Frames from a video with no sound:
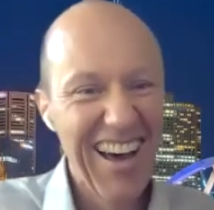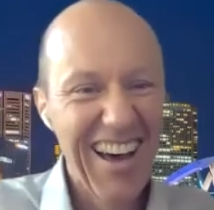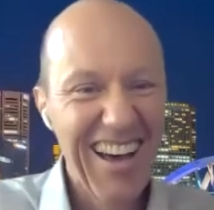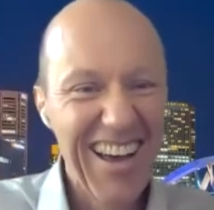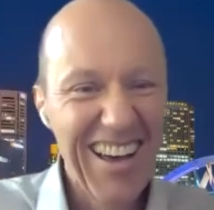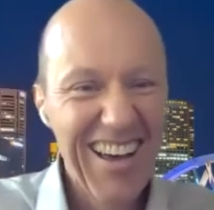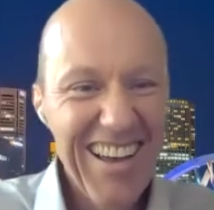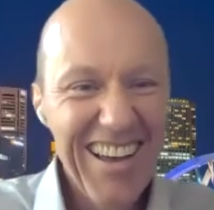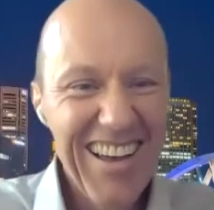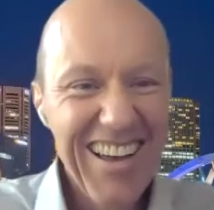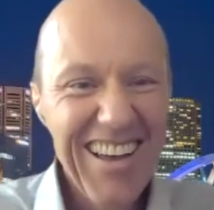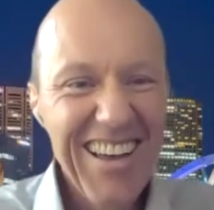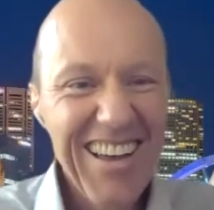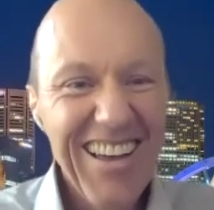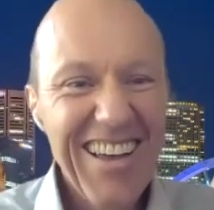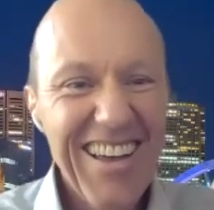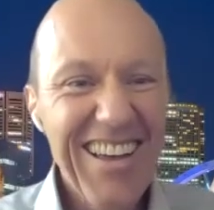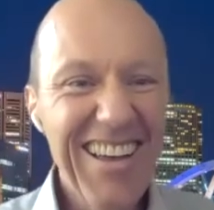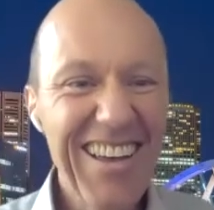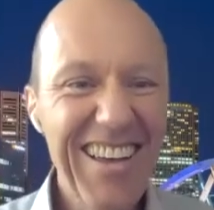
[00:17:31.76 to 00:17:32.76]

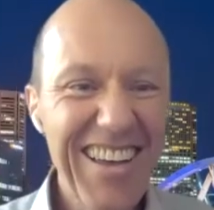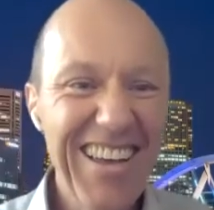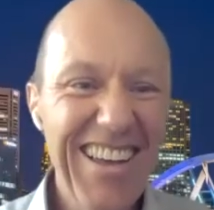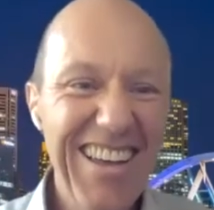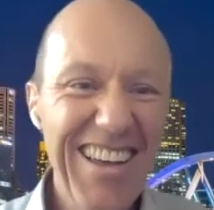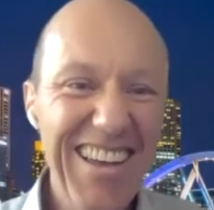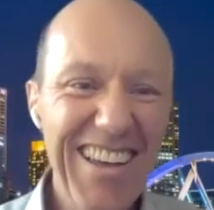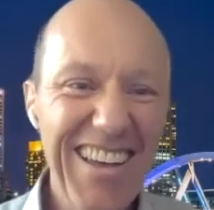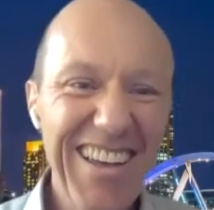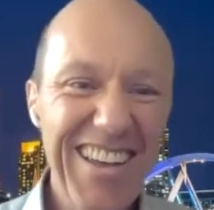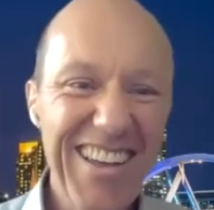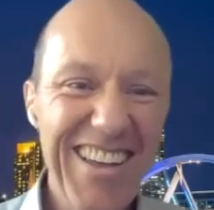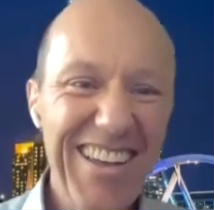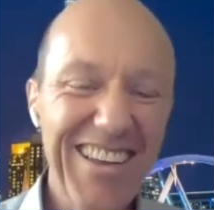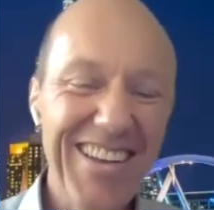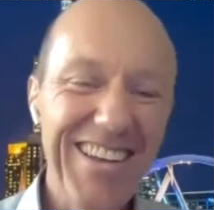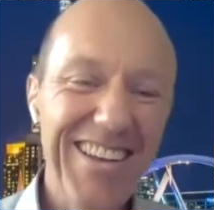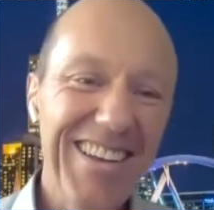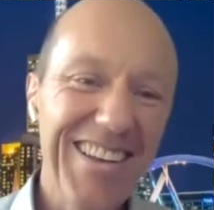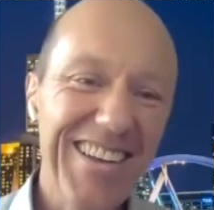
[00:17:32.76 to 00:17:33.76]

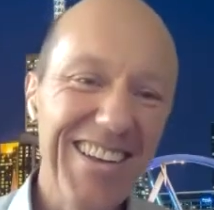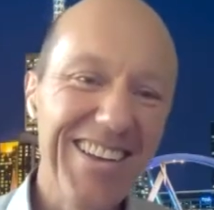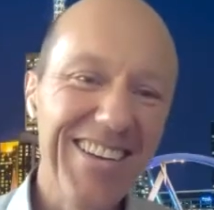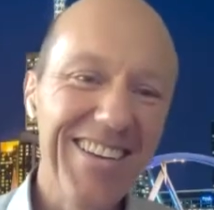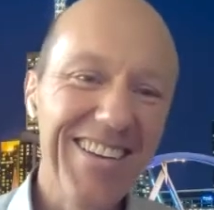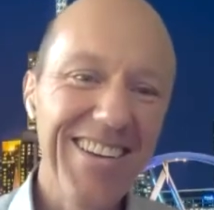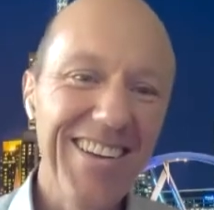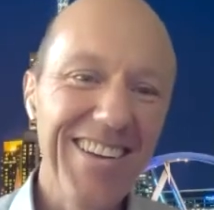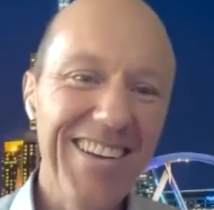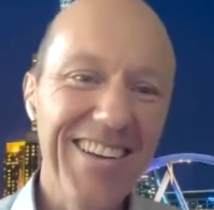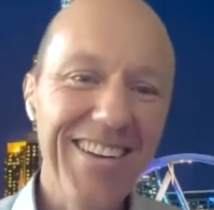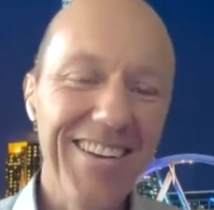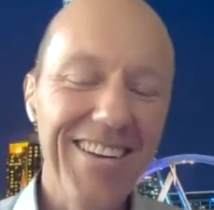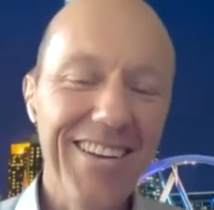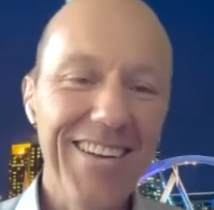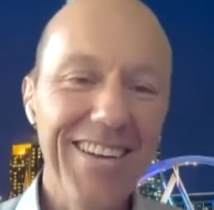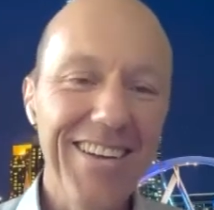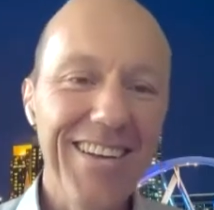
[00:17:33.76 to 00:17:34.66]
The person shown says nothing.